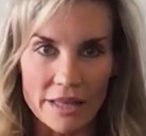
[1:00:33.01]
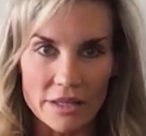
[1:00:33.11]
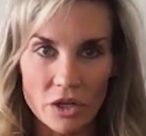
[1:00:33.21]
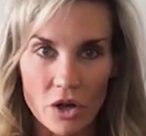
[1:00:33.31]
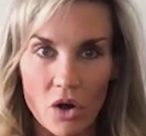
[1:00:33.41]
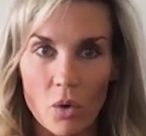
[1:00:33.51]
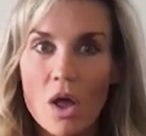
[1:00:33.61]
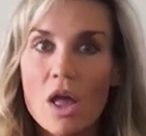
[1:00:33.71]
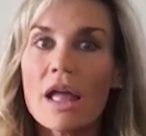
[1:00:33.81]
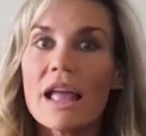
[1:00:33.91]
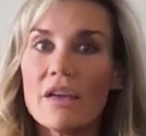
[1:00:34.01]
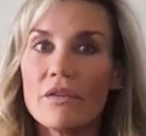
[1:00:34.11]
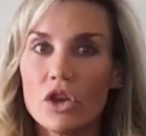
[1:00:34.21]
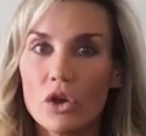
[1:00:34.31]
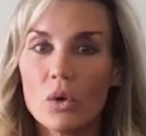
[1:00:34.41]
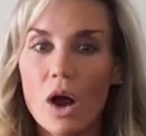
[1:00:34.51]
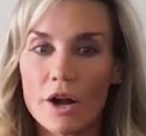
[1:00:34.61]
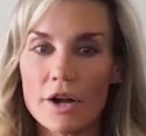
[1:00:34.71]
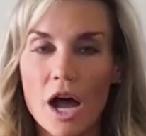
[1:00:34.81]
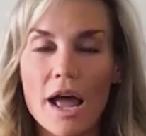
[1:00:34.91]
And so if you
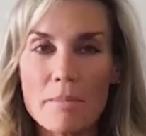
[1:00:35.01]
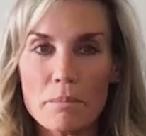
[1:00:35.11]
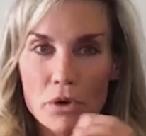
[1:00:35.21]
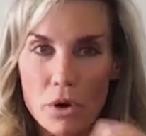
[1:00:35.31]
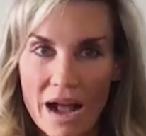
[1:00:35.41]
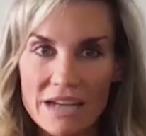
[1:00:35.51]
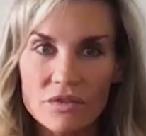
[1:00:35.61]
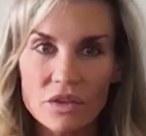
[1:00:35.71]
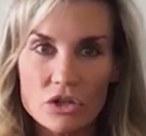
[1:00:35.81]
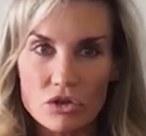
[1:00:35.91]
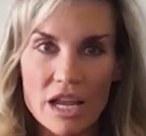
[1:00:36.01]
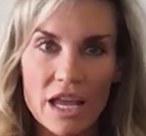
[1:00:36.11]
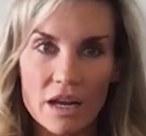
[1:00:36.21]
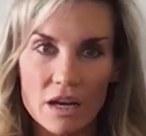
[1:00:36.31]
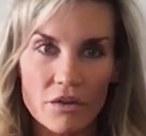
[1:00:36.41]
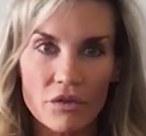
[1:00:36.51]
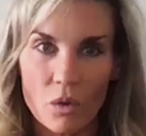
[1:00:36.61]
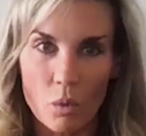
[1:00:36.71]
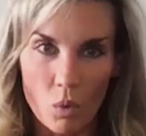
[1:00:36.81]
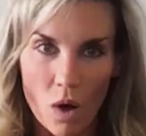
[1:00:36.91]
are not proactively drinking enough
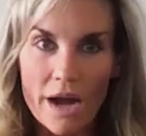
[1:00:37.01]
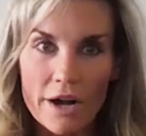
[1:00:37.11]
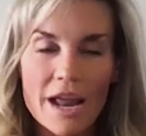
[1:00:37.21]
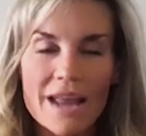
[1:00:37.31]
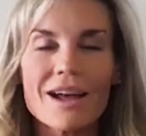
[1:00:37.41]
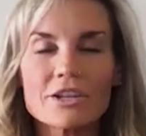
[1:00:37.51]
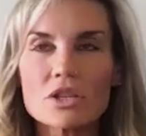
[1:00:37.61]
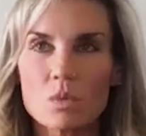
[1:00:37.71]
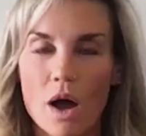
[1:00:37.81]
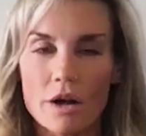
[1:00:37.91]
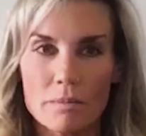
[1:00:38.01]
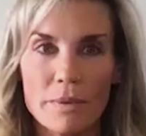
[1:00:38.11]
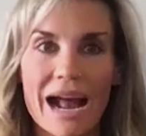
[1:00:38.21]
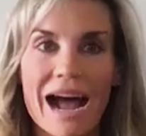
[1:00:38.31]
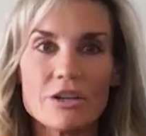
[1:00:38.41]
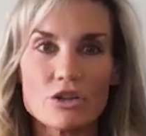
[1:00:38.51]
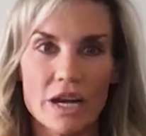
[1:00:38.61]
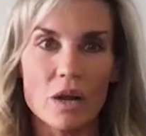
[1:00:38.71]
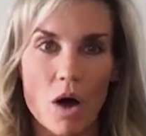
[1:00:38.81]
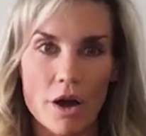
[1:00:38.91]
water, and not just water, but
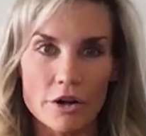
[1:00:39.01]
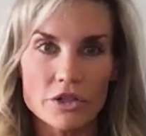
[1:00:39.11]
hydrating water.